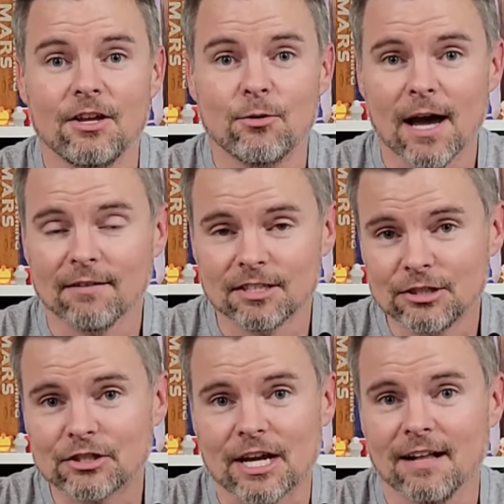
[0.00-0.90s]
you have a
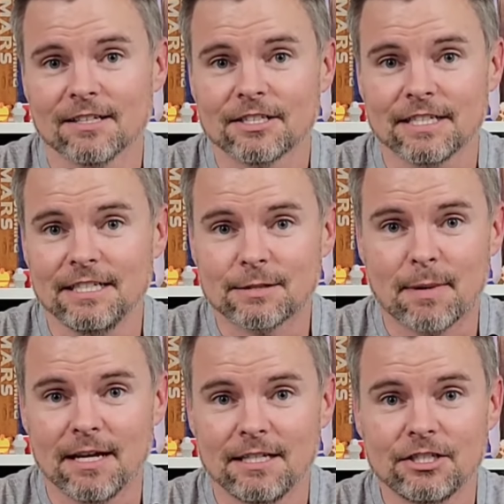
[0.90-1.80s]
new challenge each
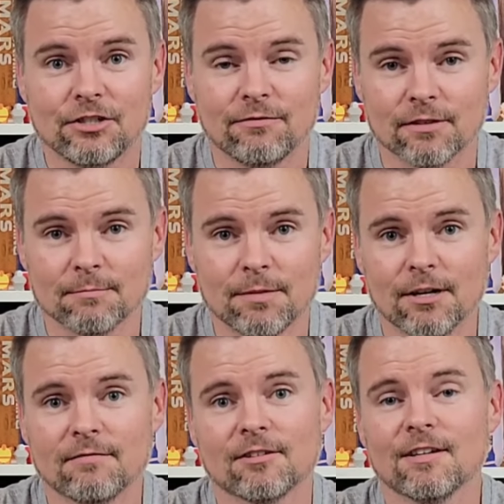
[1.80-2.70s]
page you flip
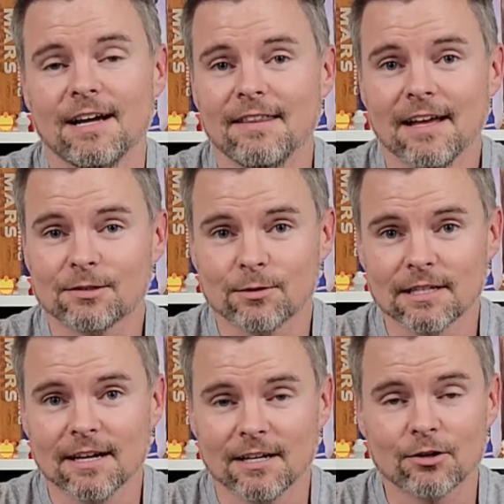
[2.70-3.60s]
over, and that's
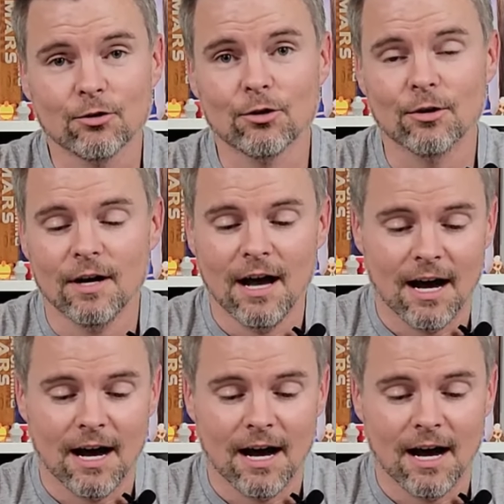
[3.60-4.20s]
really kind of cool.